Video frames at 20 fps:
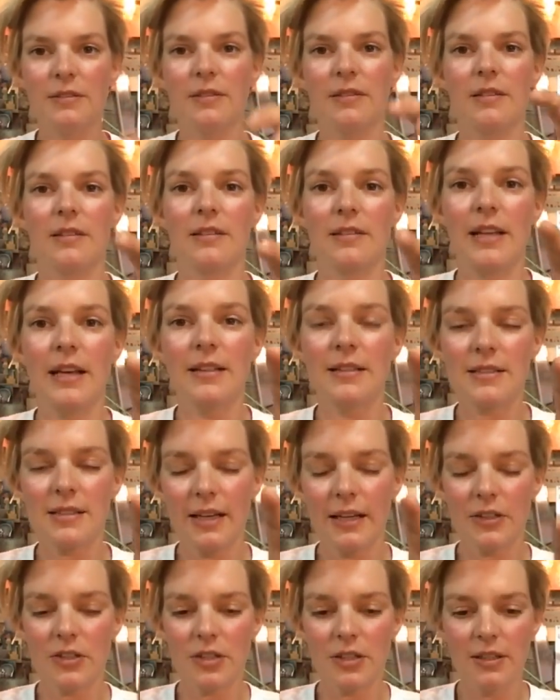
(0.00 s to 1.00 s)
the next
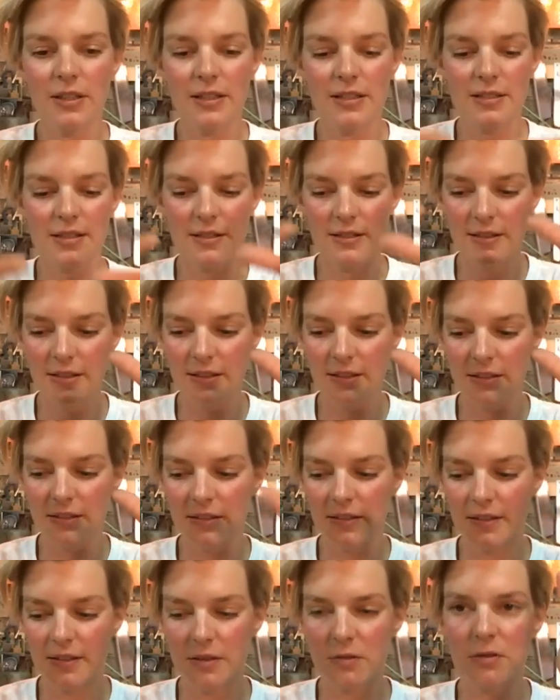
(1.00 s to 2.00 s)
section is the,
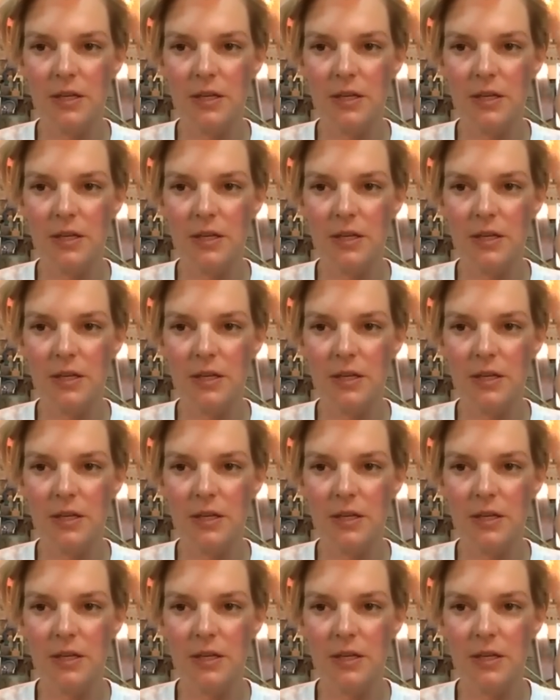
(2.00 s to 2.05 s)
the